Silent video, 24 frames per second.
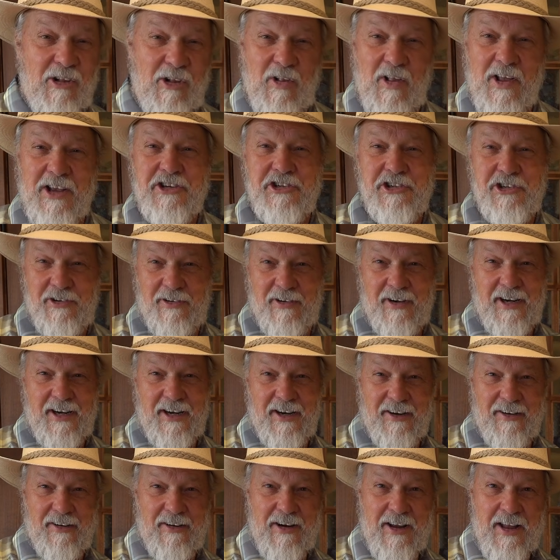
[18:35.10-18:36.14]
glacier
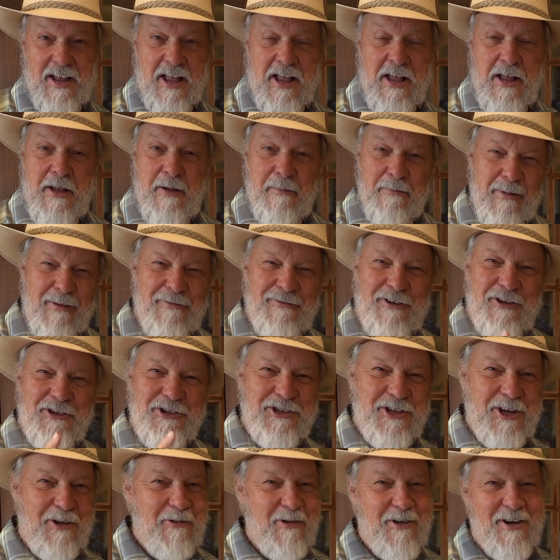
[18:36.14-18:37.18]
here. But
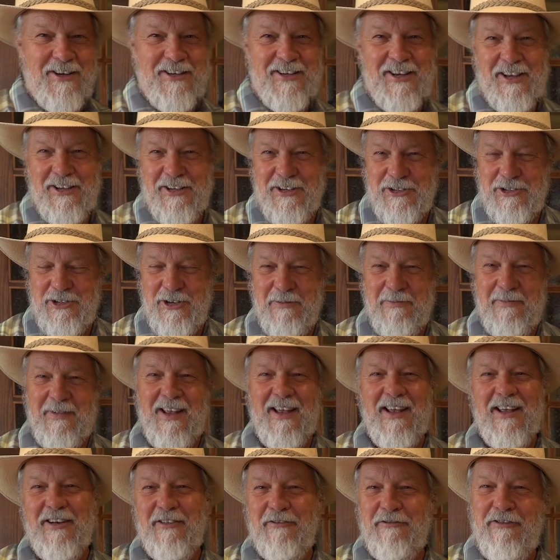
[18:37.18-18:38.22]
first I want to tell you something
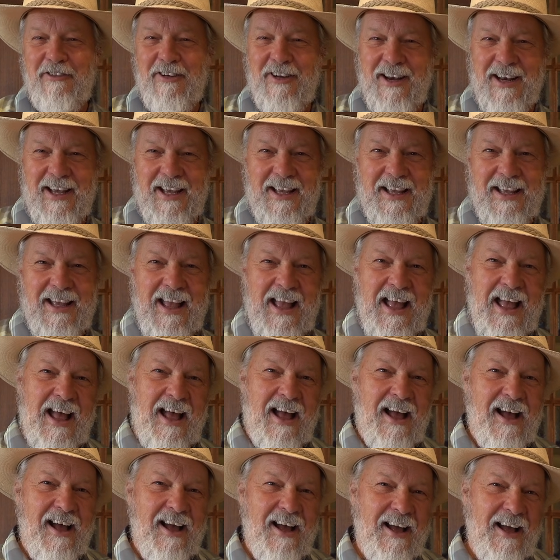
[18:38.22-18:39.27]
kind of funny.
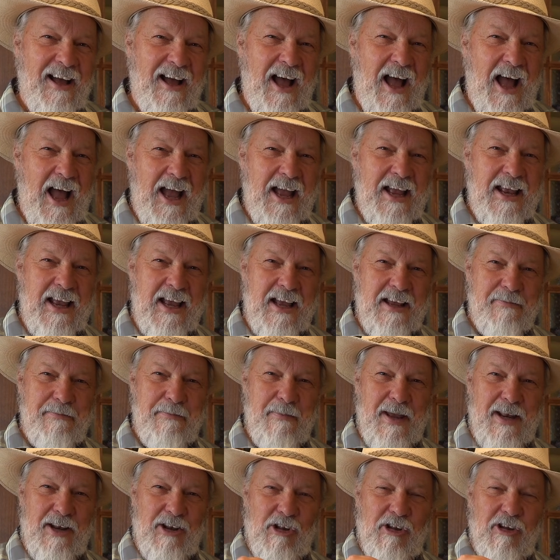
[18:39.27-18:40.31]
I had
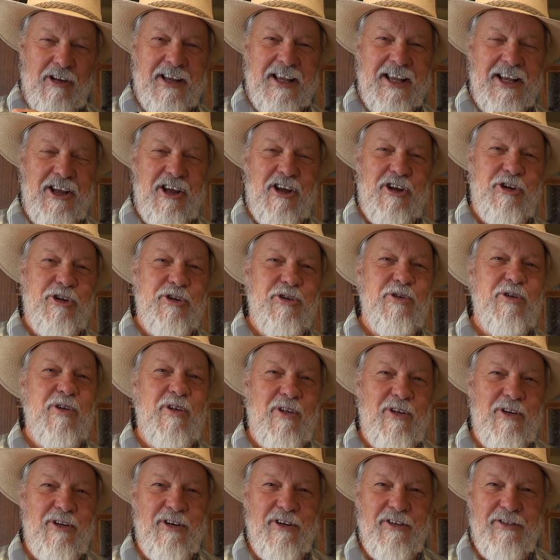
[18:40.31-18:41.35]
been looking on
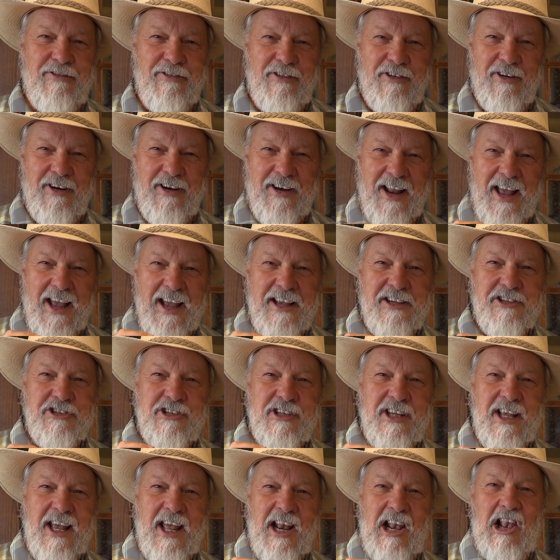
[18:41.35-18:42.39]
Google Earth for a nice
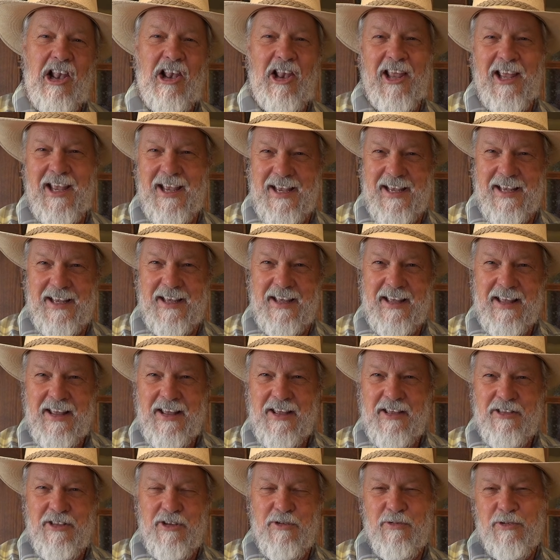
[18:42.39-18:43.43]
Kettle lake
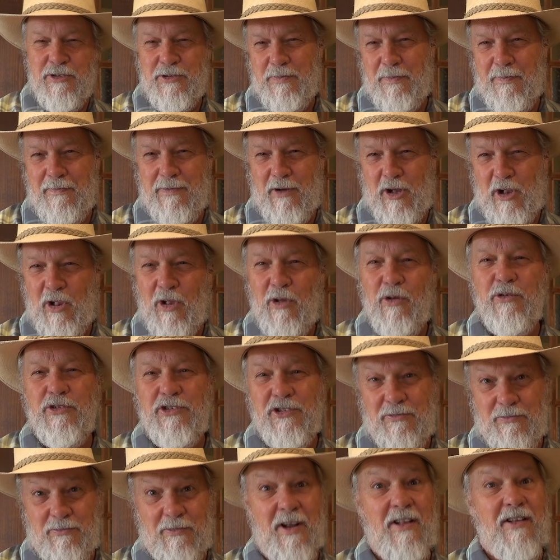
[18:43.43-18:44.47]
that was
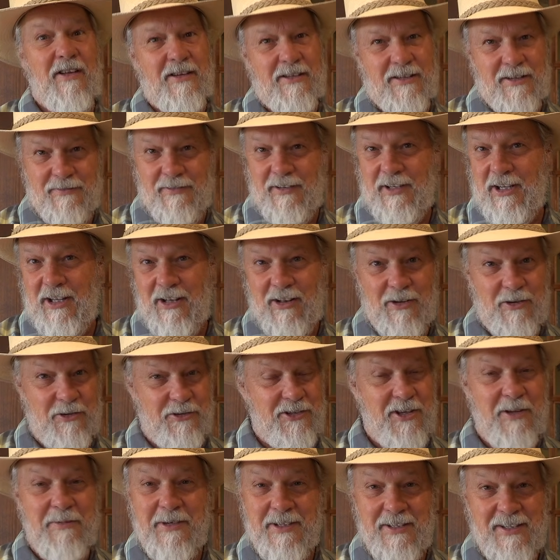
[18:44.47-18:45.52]
close, relatively
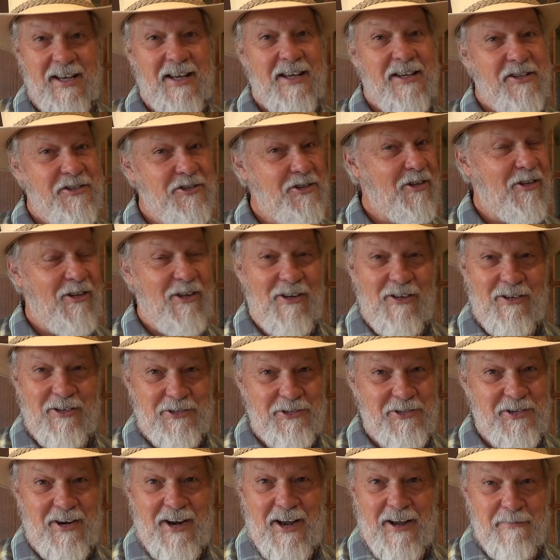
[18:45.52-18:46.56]
close. Let me tell you, it was a long
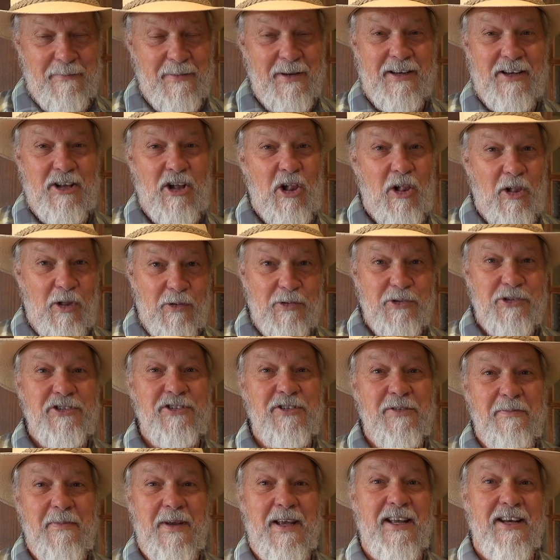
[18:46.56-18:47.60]
drive, but close
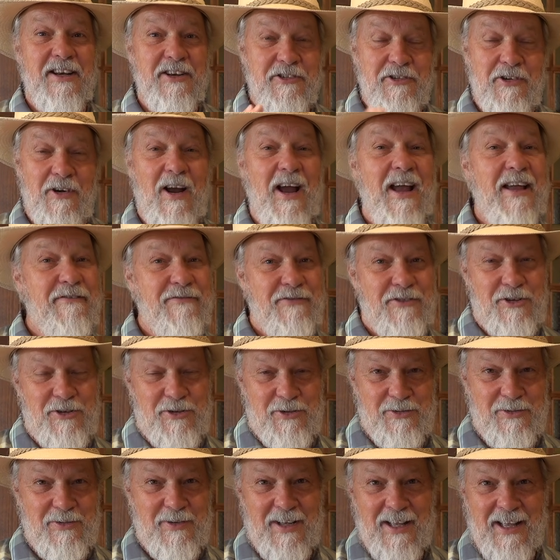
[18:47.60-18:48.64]
to me to drive
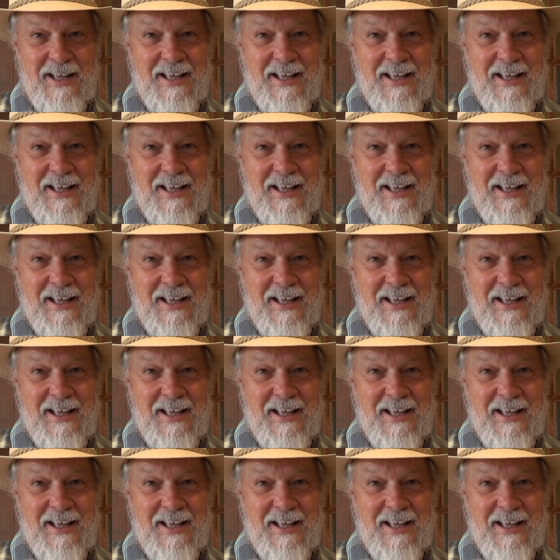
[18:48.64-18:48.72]
to.